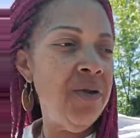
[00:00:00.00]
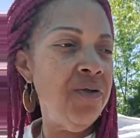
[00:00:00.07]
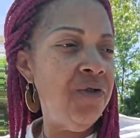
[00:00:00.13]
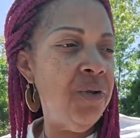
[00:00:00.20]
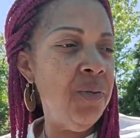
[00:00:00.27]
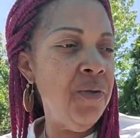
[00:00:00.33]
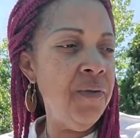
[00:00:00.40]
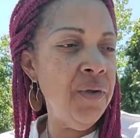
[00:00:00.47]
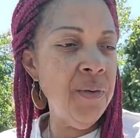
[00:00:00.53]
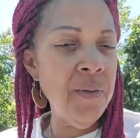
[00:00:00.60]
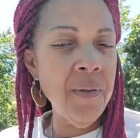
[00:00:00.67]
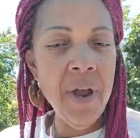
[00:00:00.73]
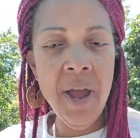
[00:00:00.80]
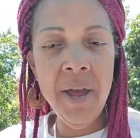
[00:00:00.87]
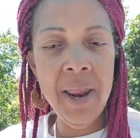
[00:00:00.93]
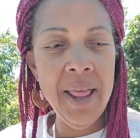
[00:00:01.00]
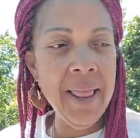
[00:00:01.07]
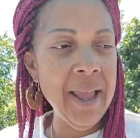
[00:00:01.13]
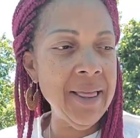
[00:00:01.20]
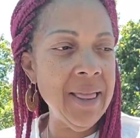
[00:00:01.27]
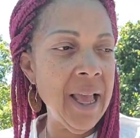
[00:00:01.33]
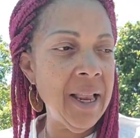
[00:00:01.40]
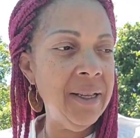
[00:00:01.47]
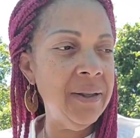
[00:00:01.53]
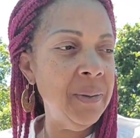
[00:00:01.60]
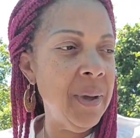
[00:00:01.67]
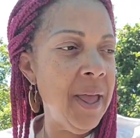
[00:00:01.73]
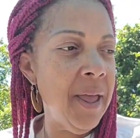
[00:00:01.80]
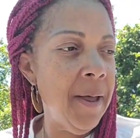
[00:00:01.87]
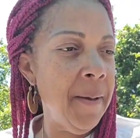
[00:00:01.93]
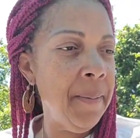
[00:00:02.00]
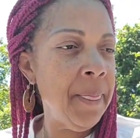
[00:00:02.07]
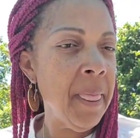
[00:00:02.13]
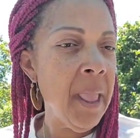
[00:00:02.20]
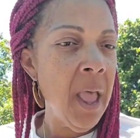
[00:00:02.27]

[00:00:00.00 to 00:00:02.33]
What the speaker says: energy moving around. I like that as well.